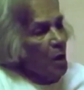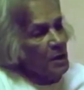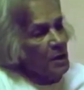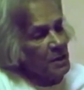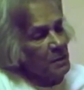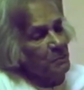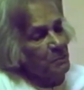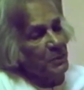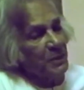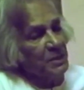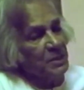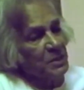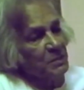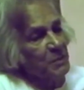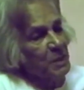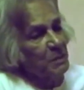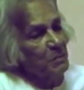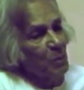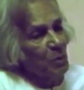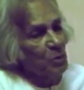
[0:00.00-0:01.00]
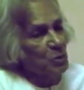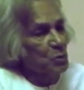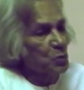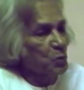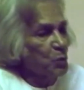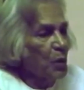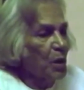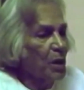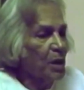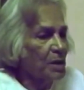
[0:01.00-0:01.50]
So what impressed me
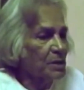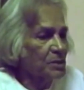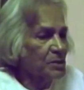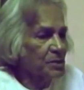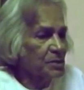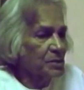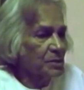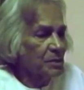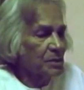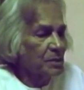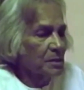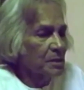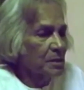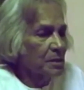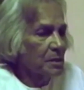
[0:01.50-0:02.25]
most was